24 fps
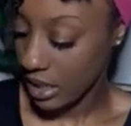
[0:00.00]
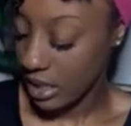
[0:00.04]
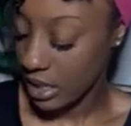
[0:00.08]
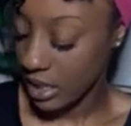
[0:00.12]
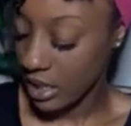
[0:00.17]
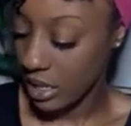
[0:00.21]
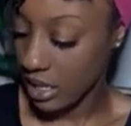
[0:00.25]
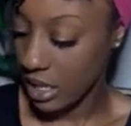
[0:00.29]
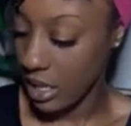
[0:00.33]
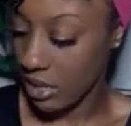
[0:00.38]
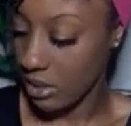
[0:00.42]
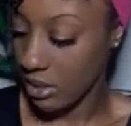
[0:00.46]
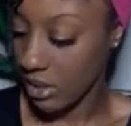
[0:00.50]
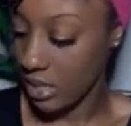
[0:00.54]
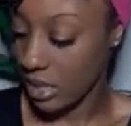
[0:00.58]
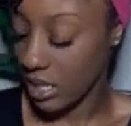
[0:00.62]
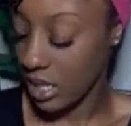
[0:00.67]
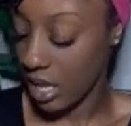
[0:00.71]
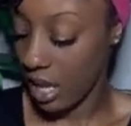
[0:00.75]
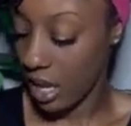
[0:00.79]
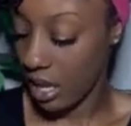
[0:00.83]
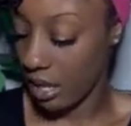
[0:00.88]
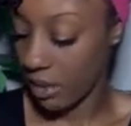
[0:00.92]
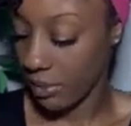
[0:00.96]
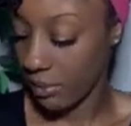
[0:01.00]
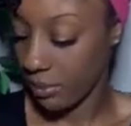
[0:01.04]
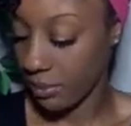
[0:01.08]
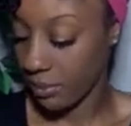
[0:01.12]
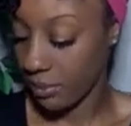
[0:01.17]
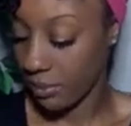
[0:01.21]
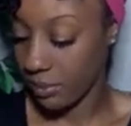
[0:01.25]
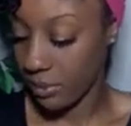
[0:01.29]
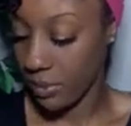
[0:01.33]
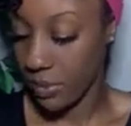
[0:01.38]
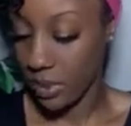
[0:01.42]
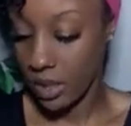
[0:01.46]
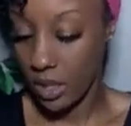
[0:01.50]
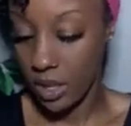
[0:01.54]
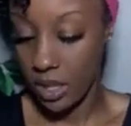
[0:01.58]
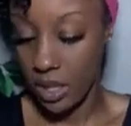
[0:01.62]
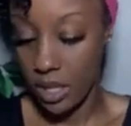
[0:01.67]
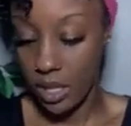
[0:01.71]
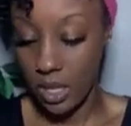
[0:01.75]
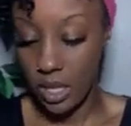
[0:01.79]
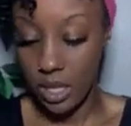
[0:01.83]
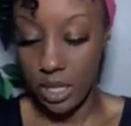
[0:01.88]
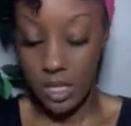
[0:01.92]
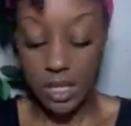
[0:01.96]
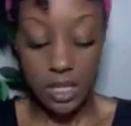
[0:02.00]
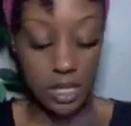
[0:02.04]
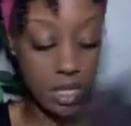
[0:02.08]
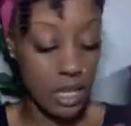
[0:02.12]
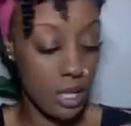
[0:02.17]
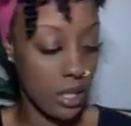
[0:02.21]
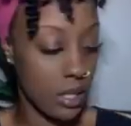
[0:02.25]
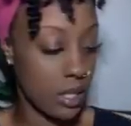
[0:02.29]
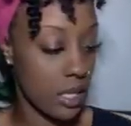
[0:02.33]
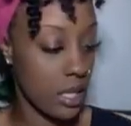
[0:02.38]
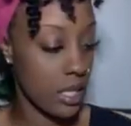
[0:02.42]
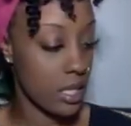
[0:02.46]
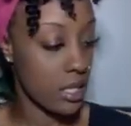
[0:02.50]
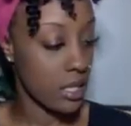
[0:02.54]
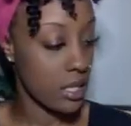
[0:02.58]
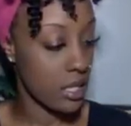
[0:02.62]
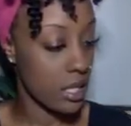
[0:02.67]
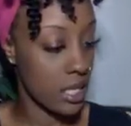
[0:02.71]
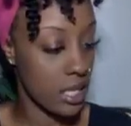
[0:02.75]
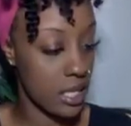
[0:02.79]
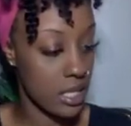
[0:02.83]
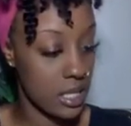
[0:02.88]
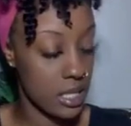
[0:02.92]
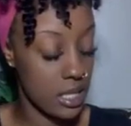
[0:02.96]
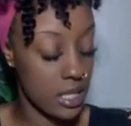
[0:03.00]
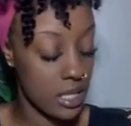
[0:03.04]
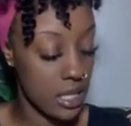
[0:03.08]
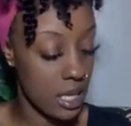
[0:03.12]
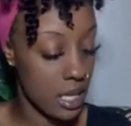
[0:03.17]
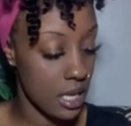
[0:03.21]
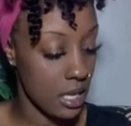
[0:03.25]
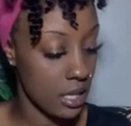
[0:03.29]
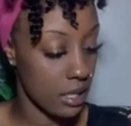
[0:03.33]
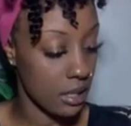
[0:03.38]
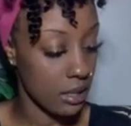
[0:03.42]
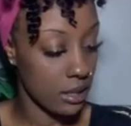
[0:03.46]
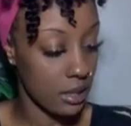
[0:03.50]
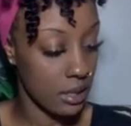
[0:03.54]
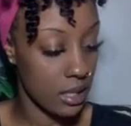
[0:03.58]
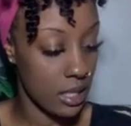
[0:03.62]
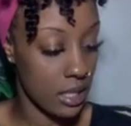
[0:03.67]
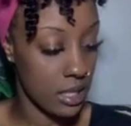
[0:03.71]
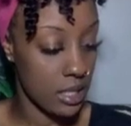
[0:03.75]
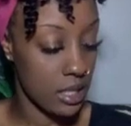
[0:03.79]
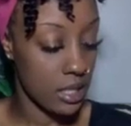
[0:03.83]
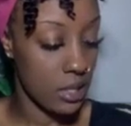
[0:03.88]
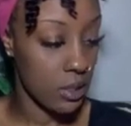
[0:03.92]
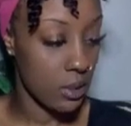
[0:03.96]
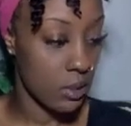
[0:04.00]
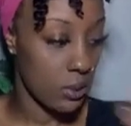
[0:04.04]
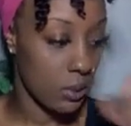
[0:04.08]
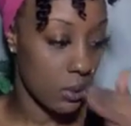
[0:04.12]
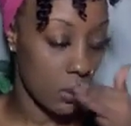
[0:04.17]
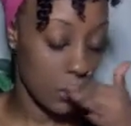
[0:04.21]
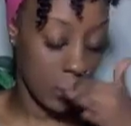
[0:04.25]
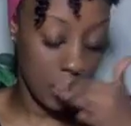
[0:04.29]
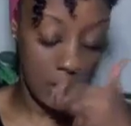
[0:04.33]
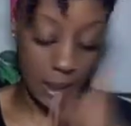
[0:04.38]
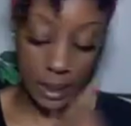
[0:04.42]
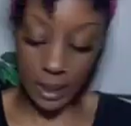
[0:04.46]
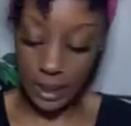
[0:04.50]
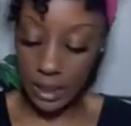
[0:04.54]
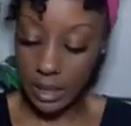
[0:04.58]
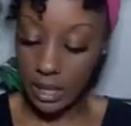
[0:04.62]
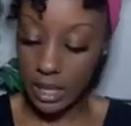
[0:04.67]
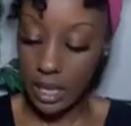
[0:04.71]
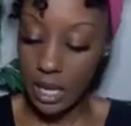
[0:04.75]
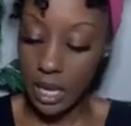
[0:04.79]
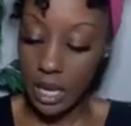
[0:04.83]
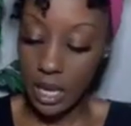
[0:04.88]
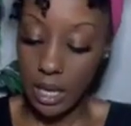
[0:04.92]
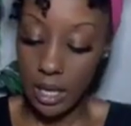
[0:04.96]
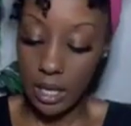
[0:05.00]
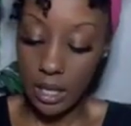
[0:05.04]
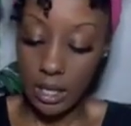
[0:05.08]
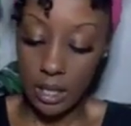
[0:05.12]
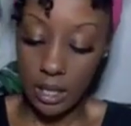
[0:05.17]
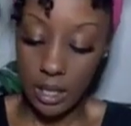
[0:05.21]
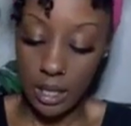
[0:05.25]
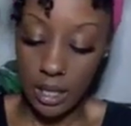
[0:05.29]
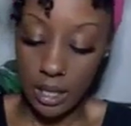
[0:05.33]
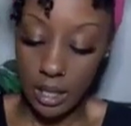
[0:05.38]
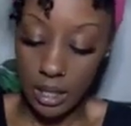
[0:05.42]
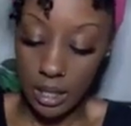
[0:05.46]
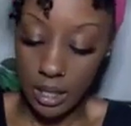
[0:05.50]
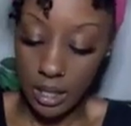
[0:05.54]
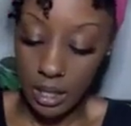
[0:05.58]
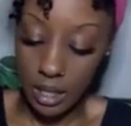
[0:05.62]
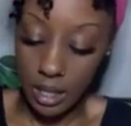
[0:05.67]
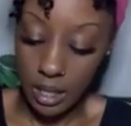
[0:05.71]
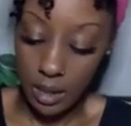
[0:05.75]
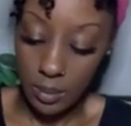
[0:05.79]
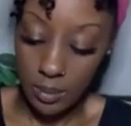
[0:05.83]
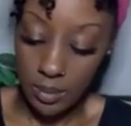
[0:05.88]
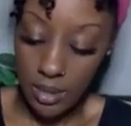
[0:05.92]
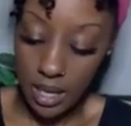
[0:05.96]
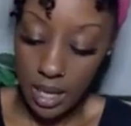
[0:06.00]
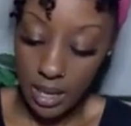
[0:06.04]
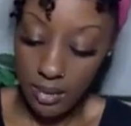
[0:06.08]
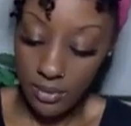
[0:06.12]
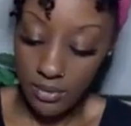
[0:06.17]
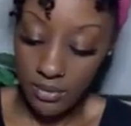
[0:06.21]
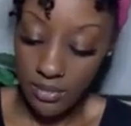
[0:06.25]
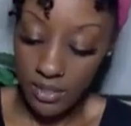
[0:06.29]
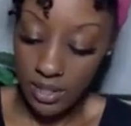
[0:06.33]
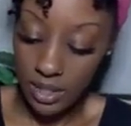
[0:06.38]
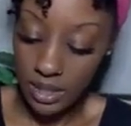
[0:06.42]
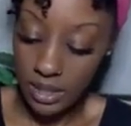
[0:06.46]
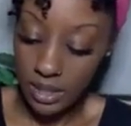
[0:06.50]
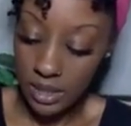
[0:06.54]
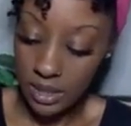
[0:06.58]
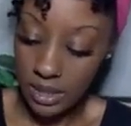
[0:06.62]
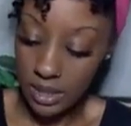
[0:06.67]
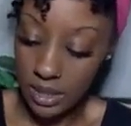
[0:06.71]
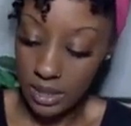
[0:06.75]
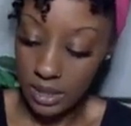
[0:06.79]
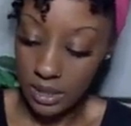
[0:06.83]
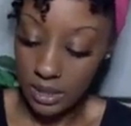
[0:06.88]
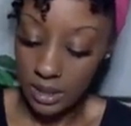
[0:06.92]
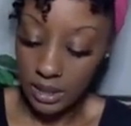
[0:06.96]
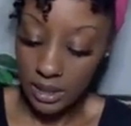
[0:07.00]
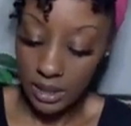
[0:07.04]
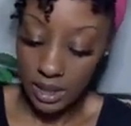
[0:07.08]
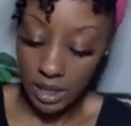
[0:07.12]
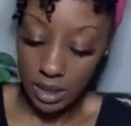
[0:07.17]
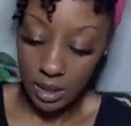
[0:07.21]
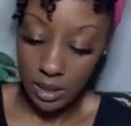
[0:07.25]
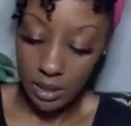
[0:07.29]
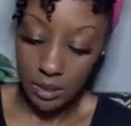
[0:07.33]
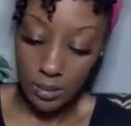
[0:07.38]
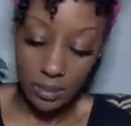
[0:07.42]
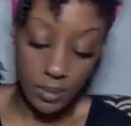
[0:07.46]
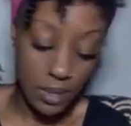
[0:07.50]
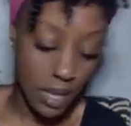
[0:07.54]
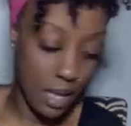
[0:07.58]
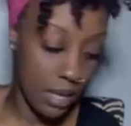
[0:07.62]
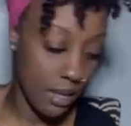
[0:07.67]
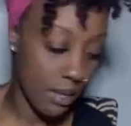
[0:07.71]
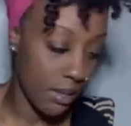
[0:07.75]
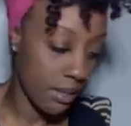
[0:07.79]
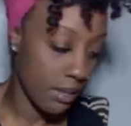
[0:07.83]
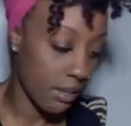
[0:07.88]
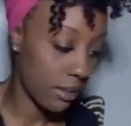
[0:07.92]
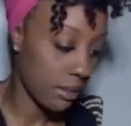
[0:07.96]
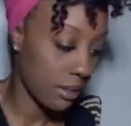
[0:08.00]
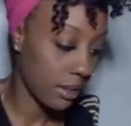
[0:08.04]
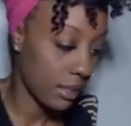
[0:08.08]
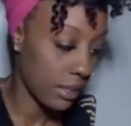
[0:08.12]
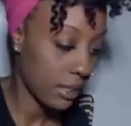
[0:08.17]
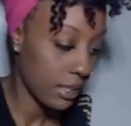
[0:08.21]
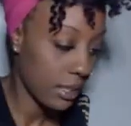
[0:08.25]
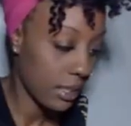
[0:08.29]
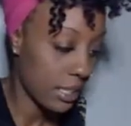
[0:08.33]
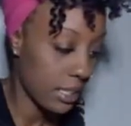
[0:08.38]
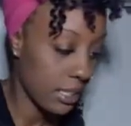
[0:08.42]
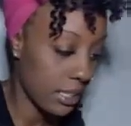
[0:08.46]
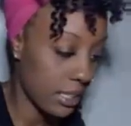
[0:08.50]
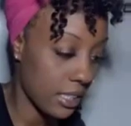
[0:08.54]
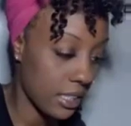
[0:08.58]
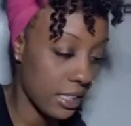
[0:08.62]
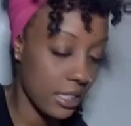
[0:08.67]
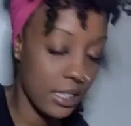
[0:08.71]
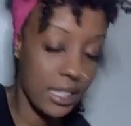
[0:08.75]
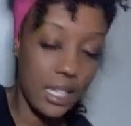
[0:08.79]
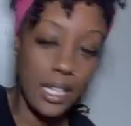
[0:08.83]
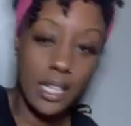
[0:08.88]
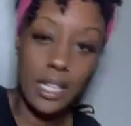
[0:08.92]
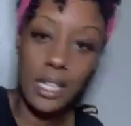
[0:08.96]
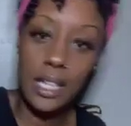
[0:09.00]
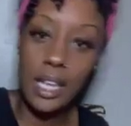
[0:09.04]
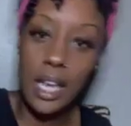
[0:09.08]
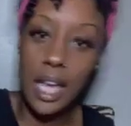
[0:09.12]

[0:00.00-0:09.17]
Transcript: It don't say. So let's let's see. Let's tune in. Hope y'all feeling good. I hope y'all looking good.